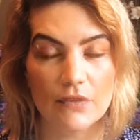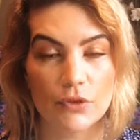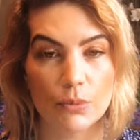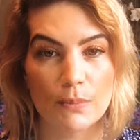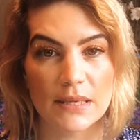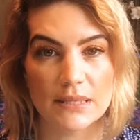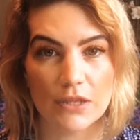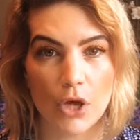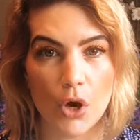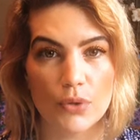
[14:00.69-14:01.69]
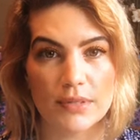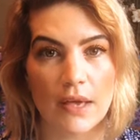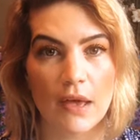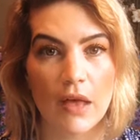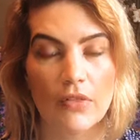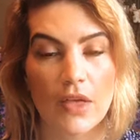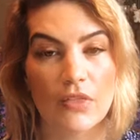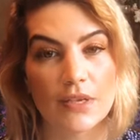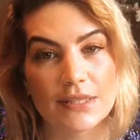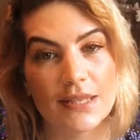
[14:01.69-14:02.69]
If you missed those, then
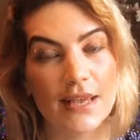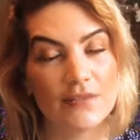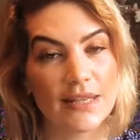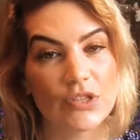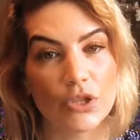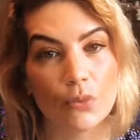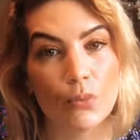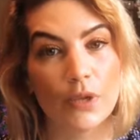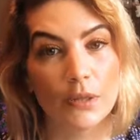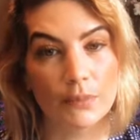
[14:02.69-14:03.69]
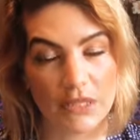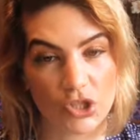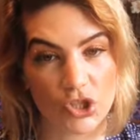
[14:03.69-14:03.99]
this live session will be